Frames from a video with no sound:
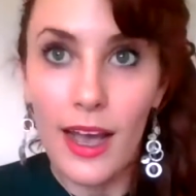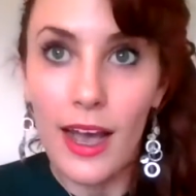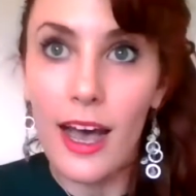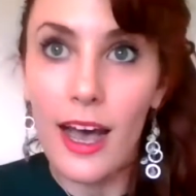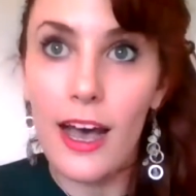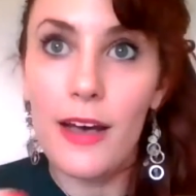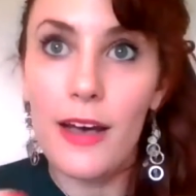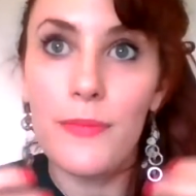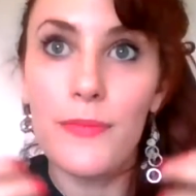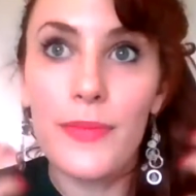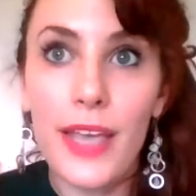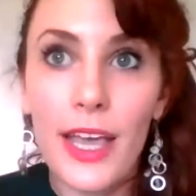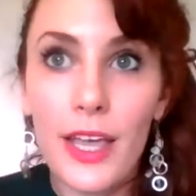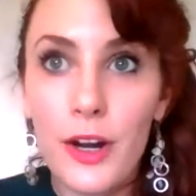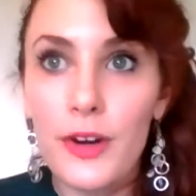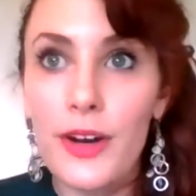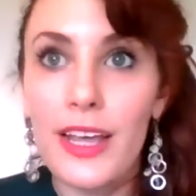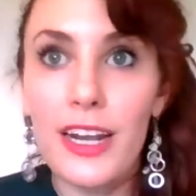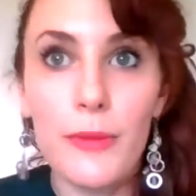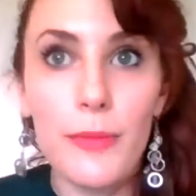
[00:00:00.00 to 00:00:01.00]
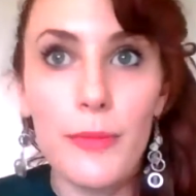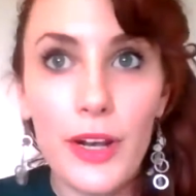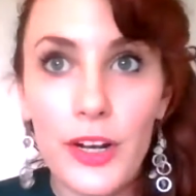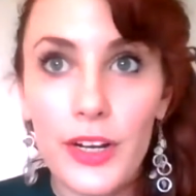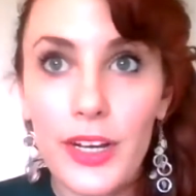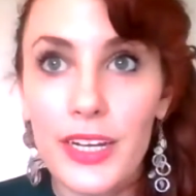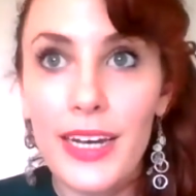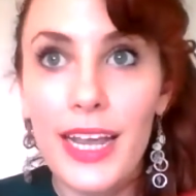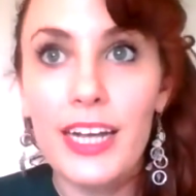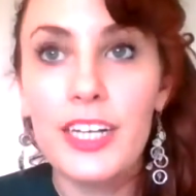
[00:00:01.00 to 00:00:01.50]
um, internet a better
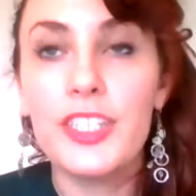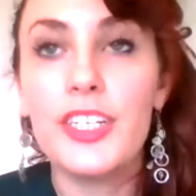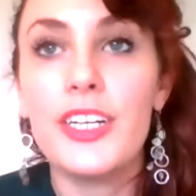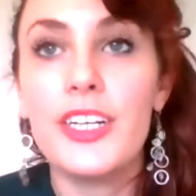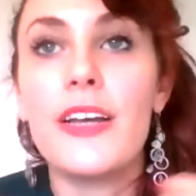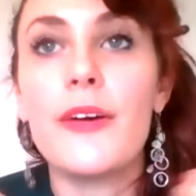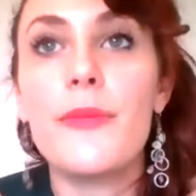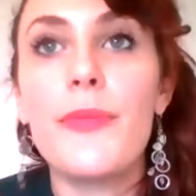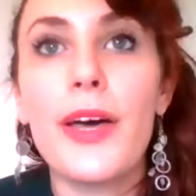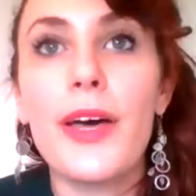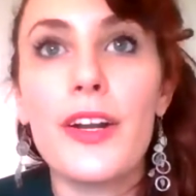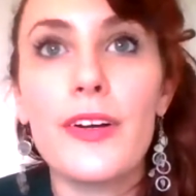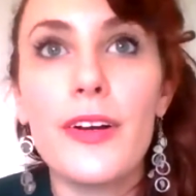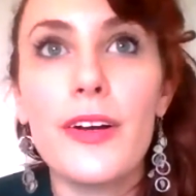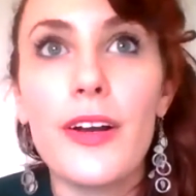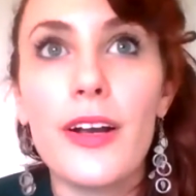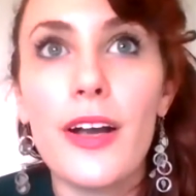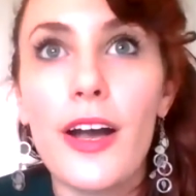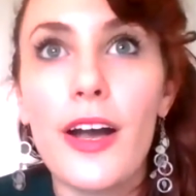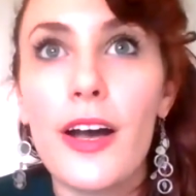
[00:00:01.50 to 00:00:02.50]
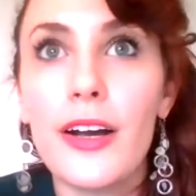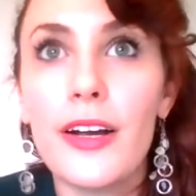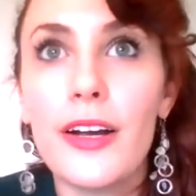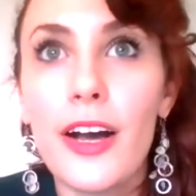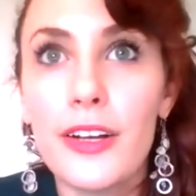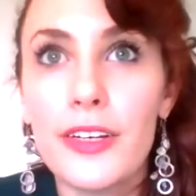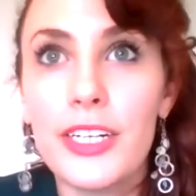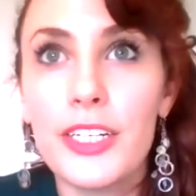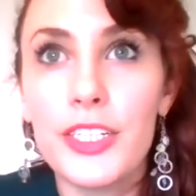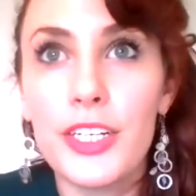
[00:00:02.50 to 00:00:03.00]
connection a better uh,
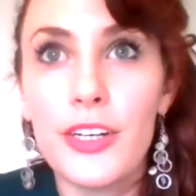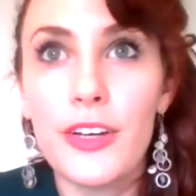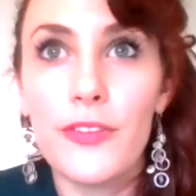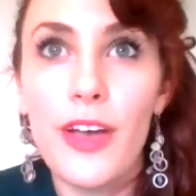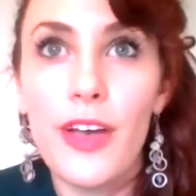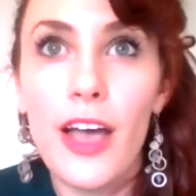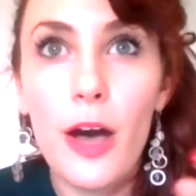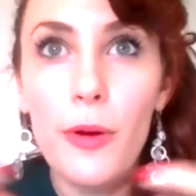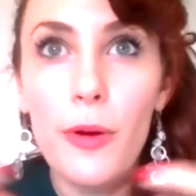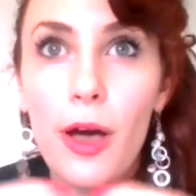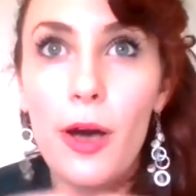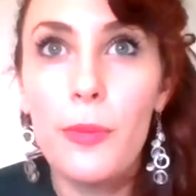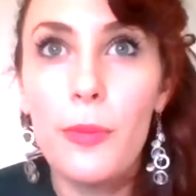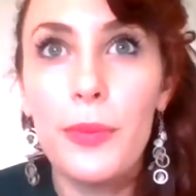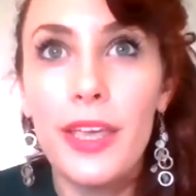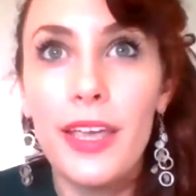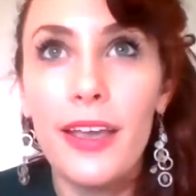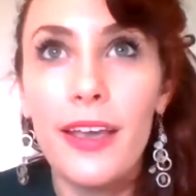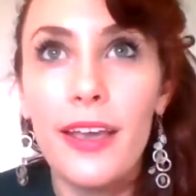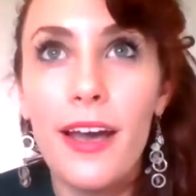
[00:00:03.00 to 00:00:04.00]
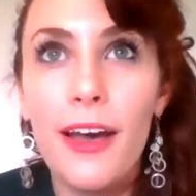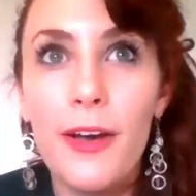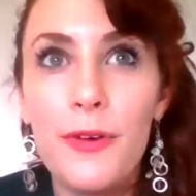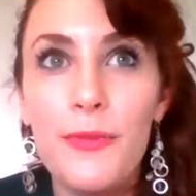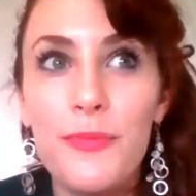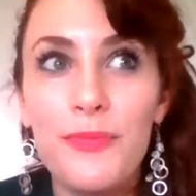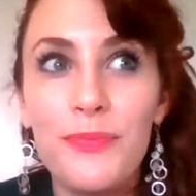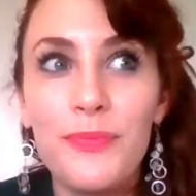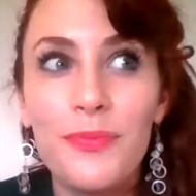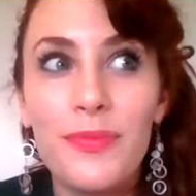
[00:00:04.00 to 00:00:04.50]
cognition of help, helping
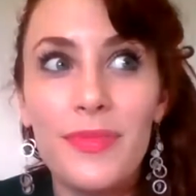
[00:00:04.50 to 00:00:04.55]
um,